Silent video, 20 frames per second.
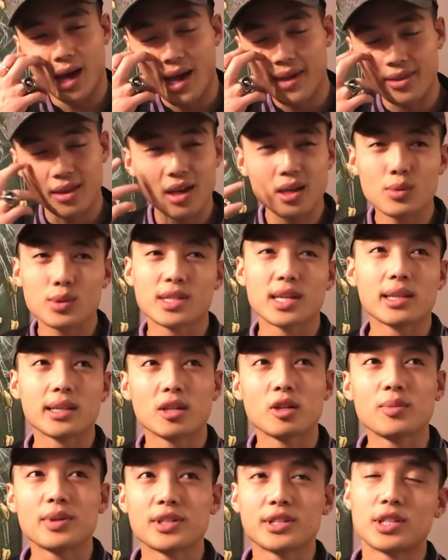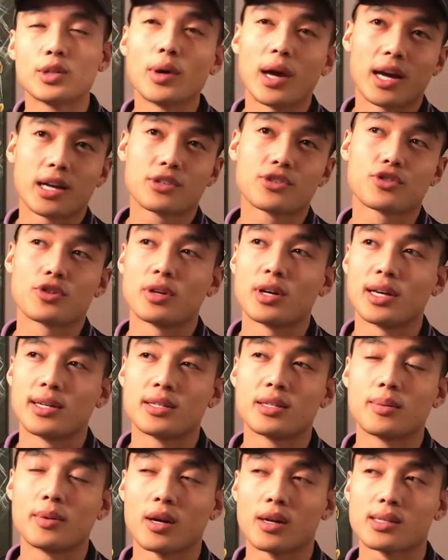I thought it was a little bit too extra, and
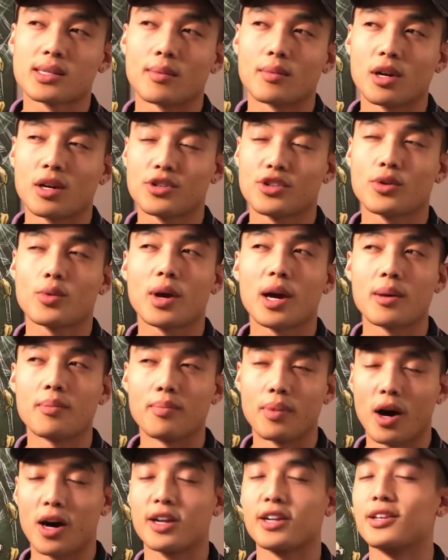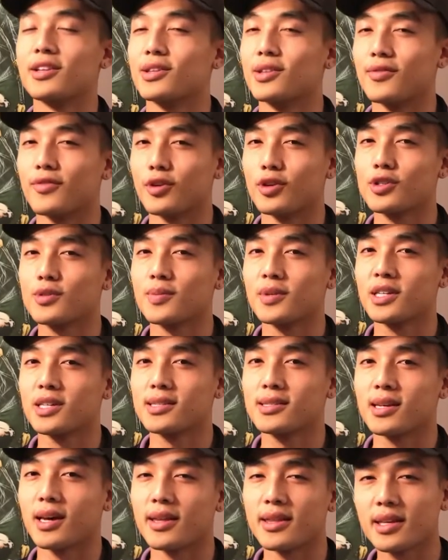to be honest, I'm not sure why I bought it in the first
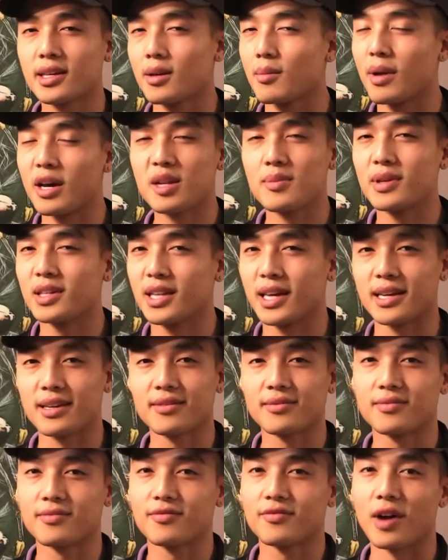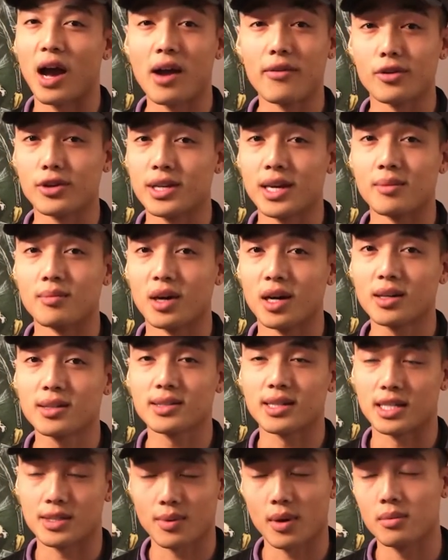place. I think it might have been like five or 10
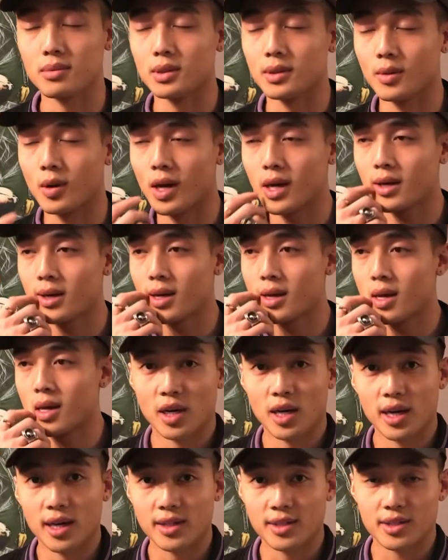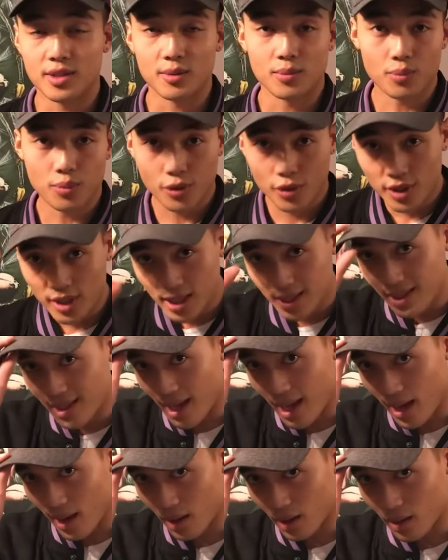bucks. That's probably why. But pretty
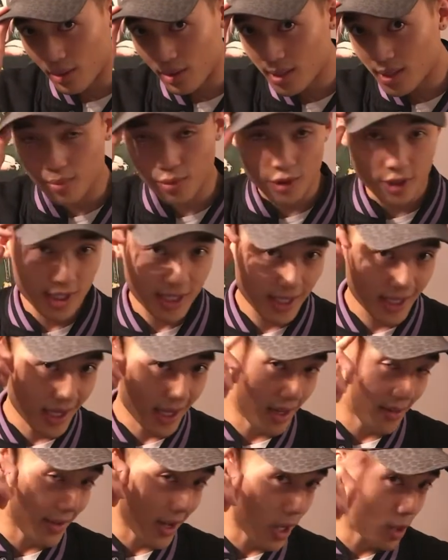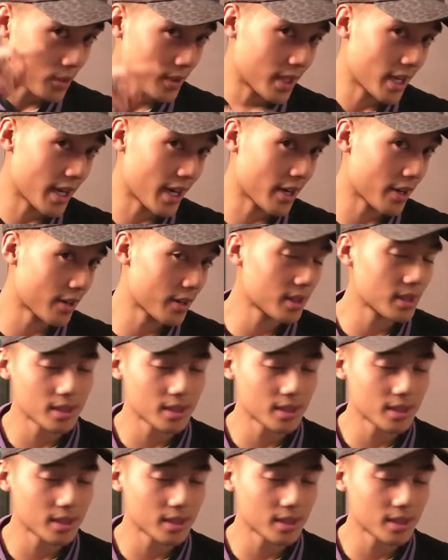loud, pretty kind of out there.